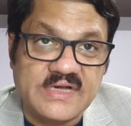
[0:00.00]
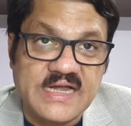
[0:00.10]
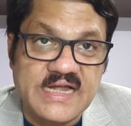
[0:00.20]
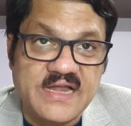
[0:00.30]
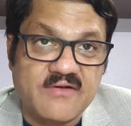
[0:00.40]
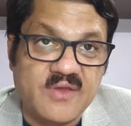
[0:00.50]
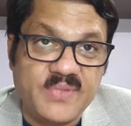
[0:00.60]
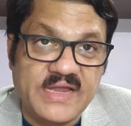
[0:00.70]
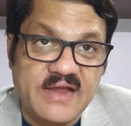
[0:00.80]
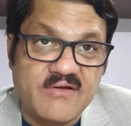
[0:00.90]
a
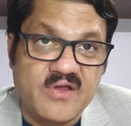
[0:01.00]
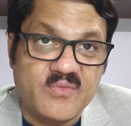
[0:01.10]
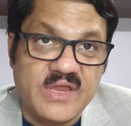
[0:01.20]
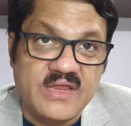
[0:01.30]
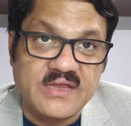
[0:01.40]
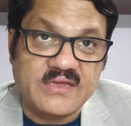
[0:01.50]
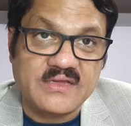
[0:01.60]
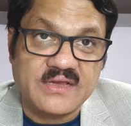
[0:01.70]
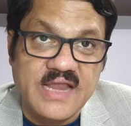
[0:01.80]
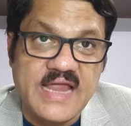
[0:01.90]
developing economy
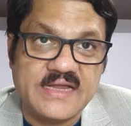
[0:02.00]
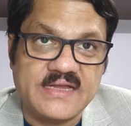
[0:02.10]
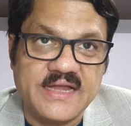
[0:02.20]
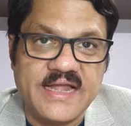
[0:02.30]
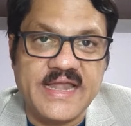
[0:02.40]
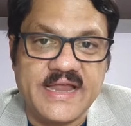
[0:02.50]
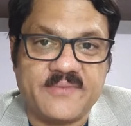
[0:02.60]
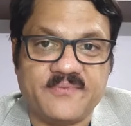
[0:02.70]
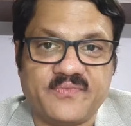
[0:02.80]
like India.